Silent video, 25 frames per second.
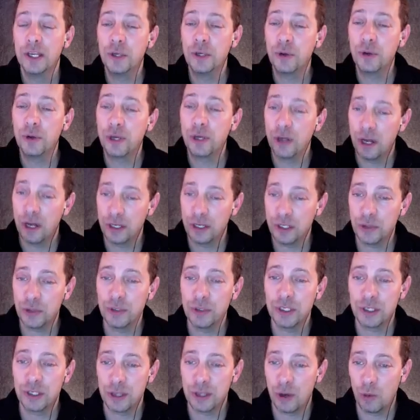you can also
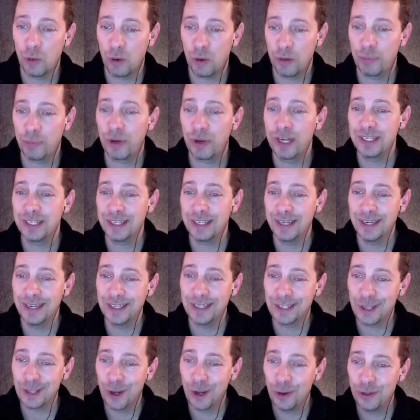install WordPress in
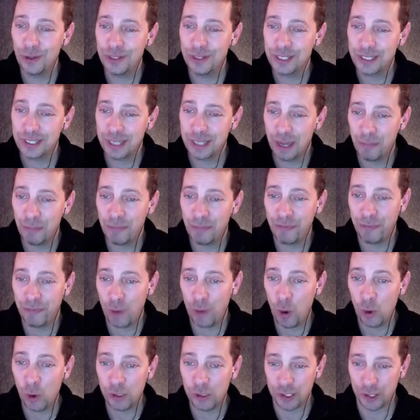its own
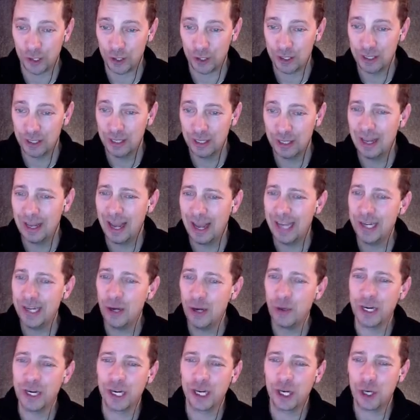subfolder. I
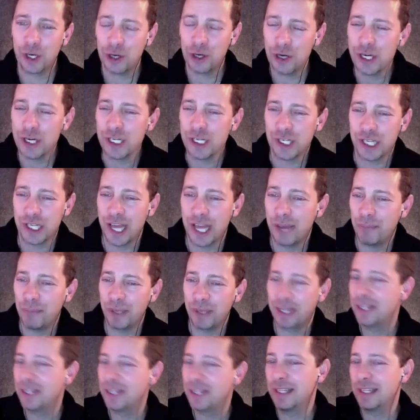don't encourage
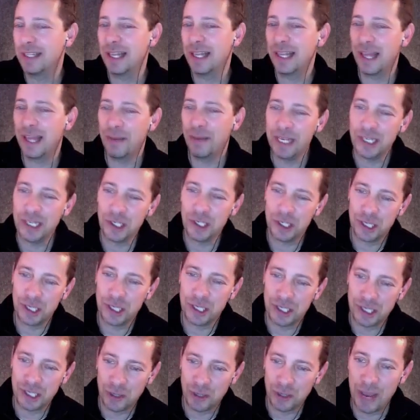that because then that means
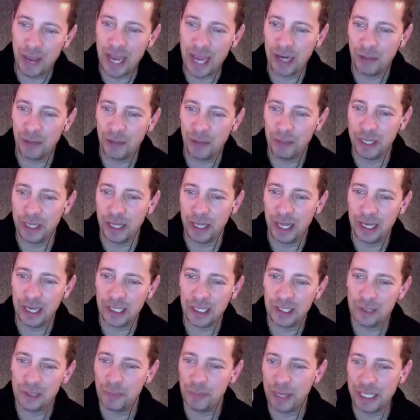that the domain will be
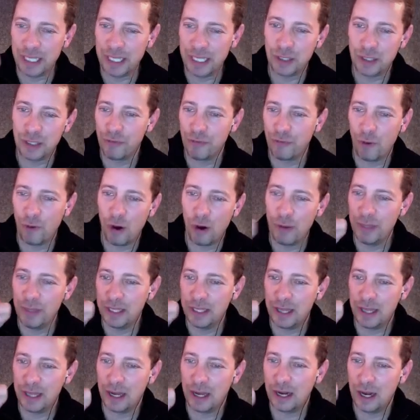like
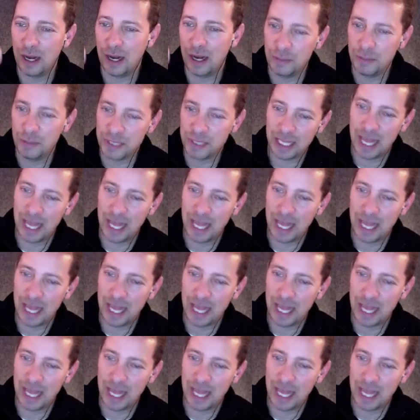spencerforman.com/